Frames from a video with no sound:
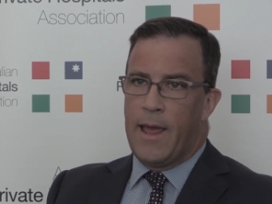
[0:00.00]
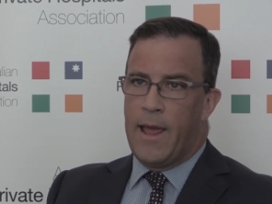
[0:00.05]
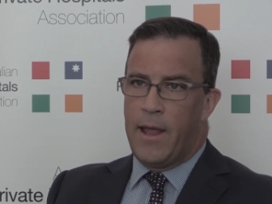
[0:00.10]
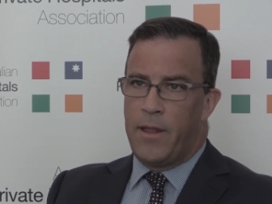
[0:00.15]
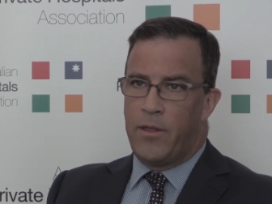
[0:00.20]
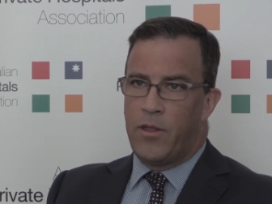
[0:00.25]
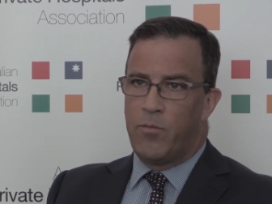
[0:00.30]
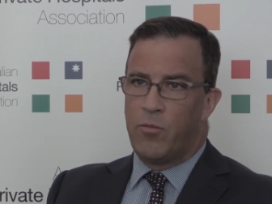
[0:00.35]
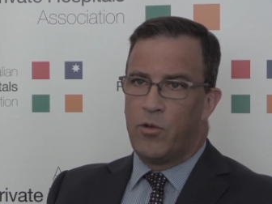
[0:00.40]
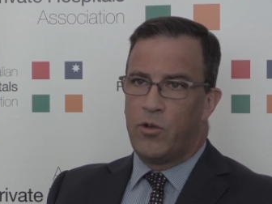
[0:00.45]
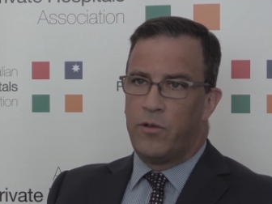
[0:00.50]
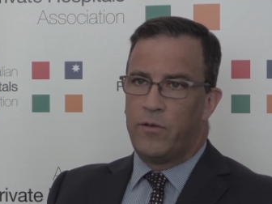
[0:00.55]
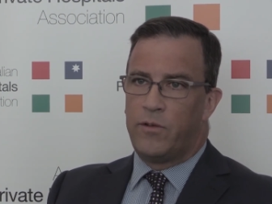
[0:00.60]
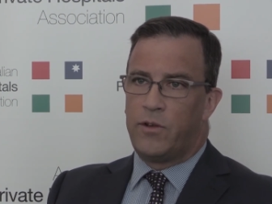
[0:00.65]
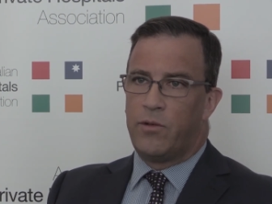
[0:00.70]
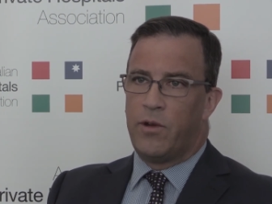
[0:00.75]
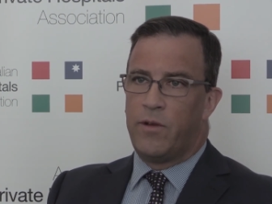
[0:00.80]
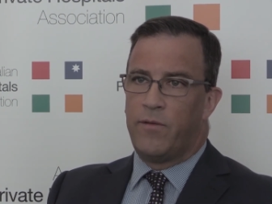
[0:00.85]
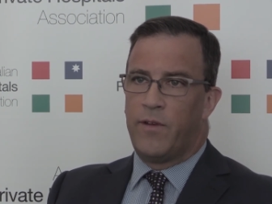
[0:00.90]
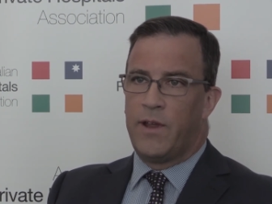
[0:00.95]
and the move
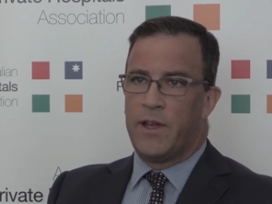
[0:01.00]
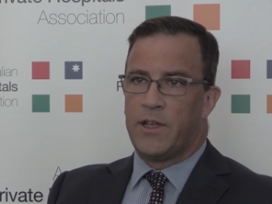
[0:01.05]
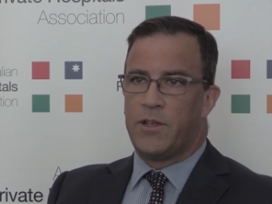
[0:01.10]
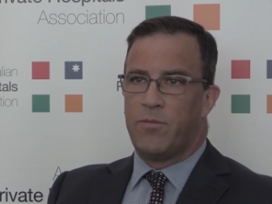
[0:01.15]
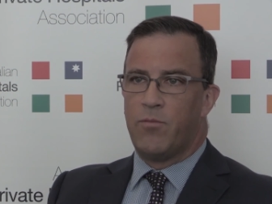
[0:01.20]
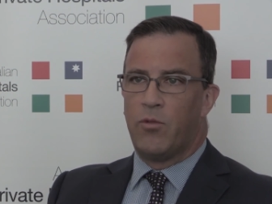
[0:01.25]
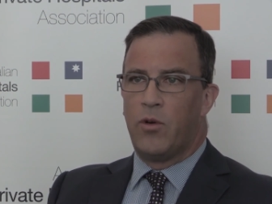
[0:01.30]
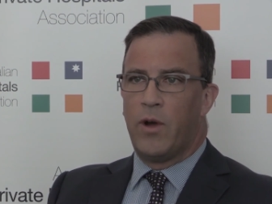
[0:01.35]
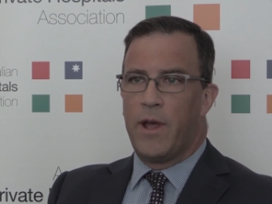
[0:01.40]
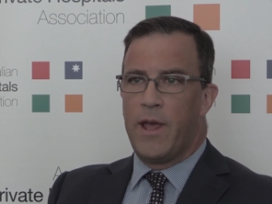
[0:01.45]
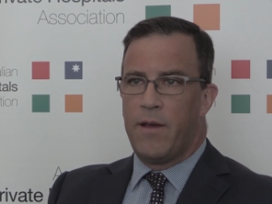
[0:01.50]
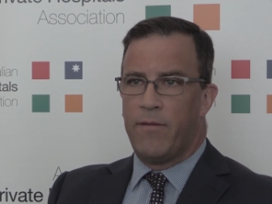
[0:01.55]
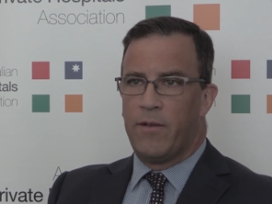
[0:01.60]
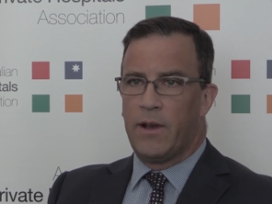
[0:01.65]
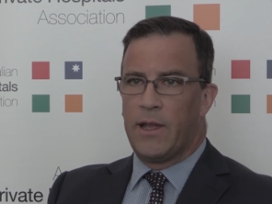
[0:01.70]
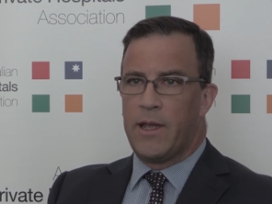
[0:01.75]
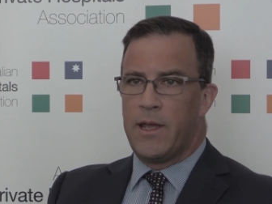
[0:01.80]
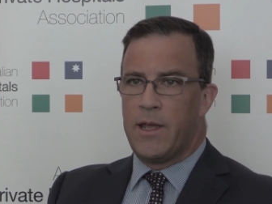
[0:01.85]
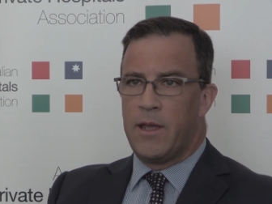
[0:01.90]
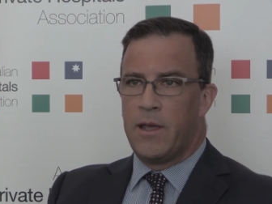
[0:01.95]
to invest more
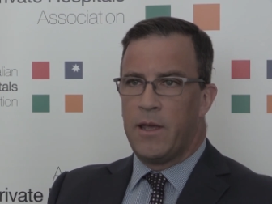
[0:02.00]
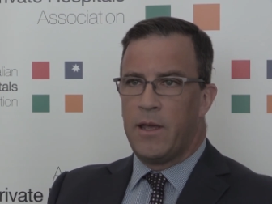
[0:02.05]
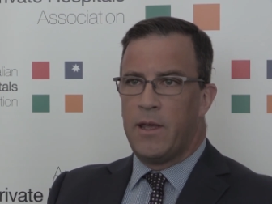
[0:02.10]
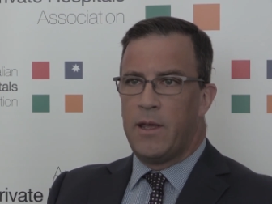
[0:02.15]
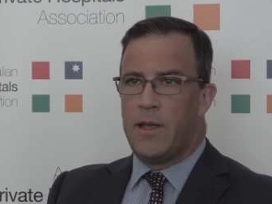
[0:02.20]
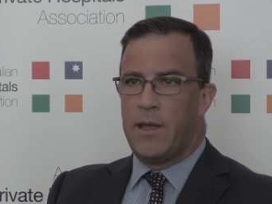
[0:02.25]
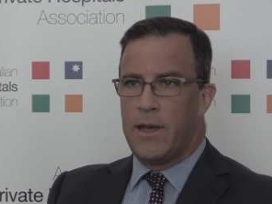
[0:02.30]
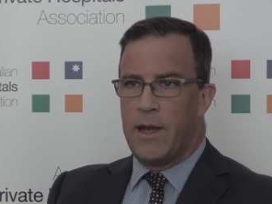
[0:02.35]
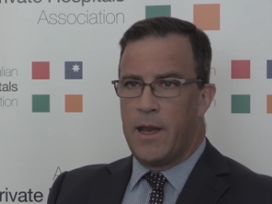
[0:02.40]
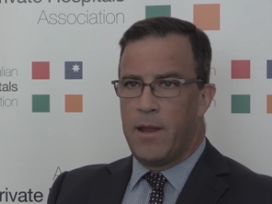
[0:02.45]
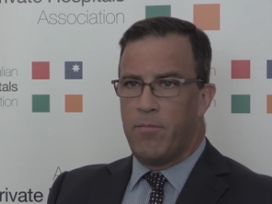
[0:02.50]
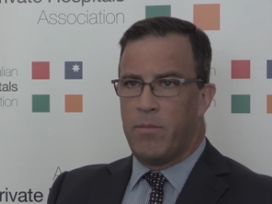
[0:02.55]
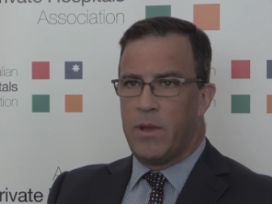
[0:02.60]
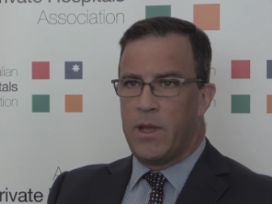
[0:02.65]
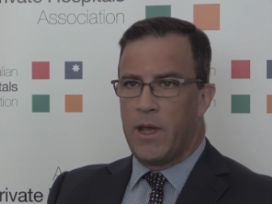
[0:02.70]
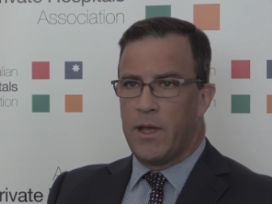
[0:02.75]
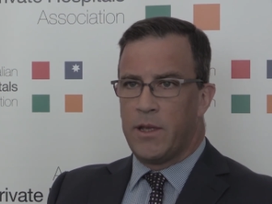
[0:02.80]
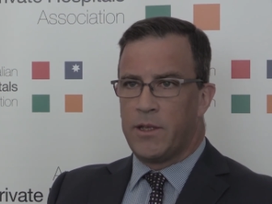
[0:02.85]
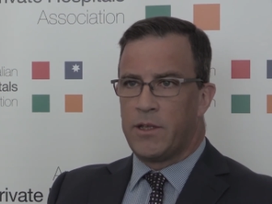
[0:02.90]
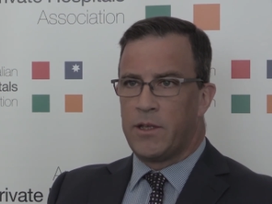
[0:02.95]
heavily in
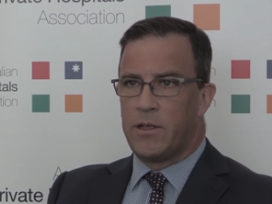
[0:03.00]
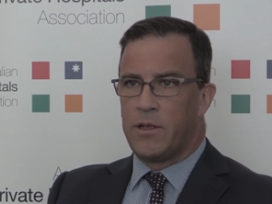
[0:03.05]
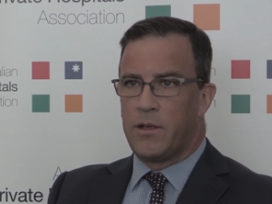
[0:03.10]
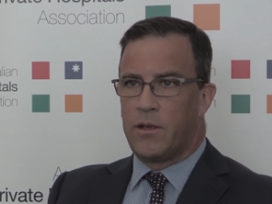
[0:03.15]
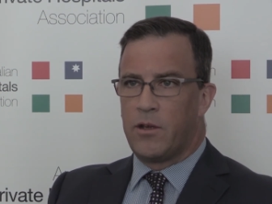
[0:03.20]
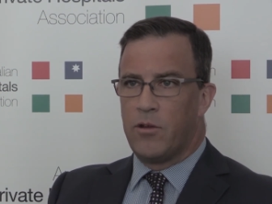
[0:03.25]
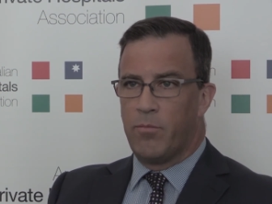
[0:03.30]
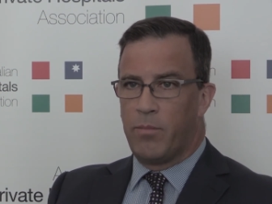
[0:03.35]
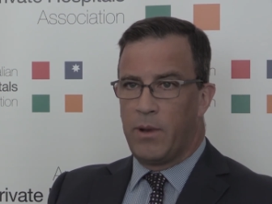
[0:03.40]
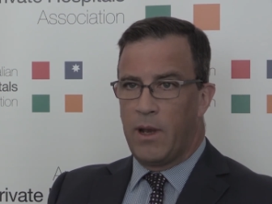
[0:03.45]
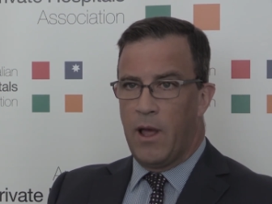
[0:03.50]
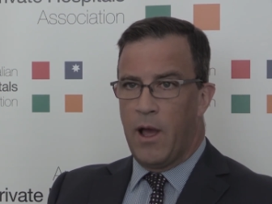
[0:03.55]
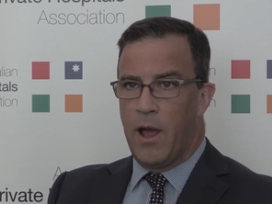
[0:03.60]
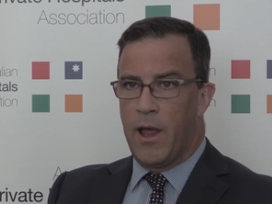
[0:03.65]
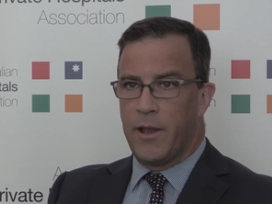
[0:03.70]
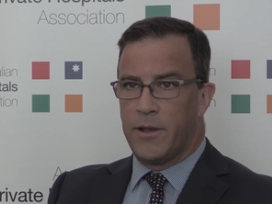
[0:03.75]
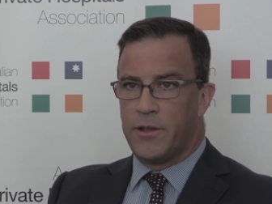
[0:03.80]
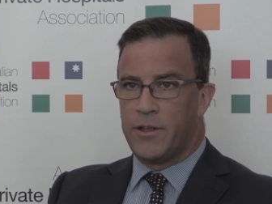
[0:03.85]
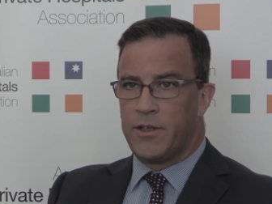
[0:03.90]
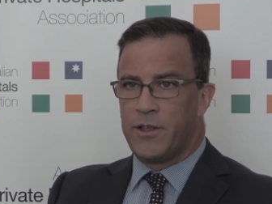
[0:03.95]
MBS
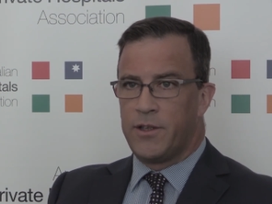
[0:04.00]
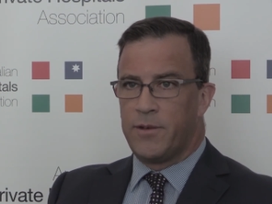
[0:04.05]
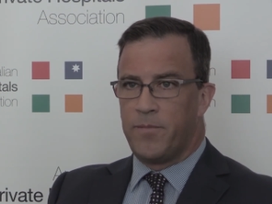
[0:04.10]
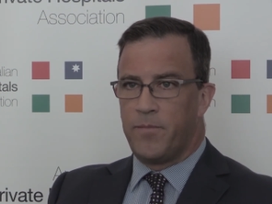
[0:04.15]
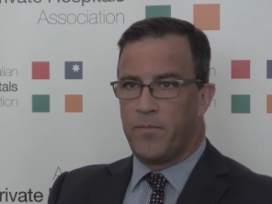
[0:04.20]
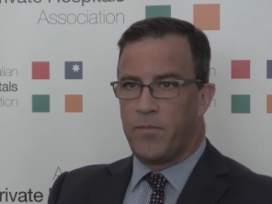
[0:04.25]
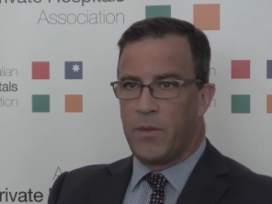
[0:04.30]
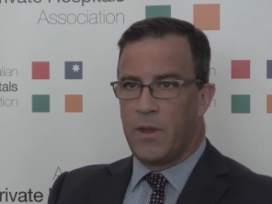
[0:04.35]
compliance.